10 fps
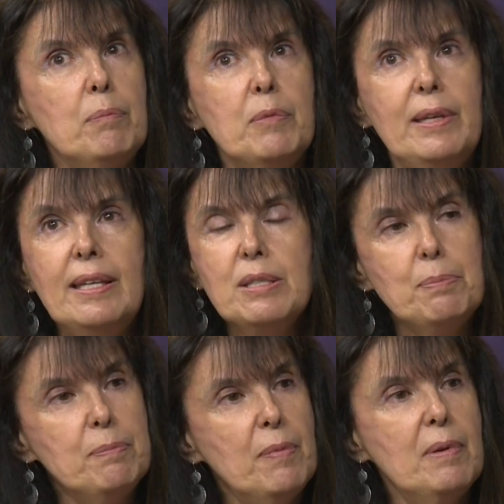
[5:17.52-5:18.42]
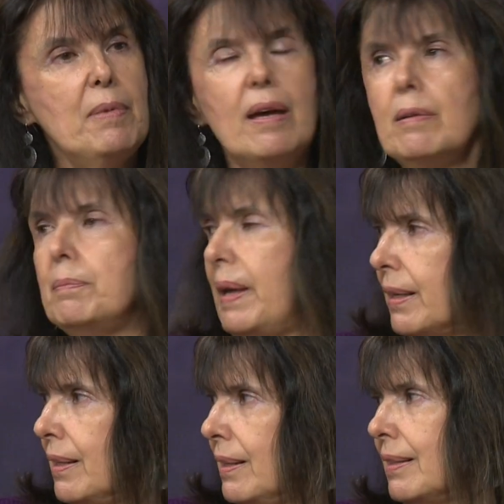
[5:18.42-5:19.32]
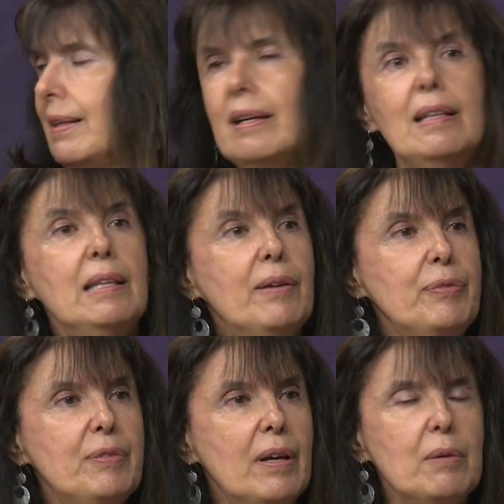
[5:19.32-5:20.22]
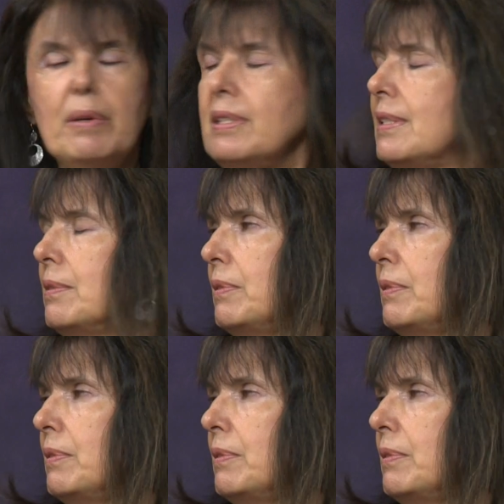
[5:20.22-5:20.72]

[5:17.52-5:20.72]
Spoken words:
eat better, live. What's it?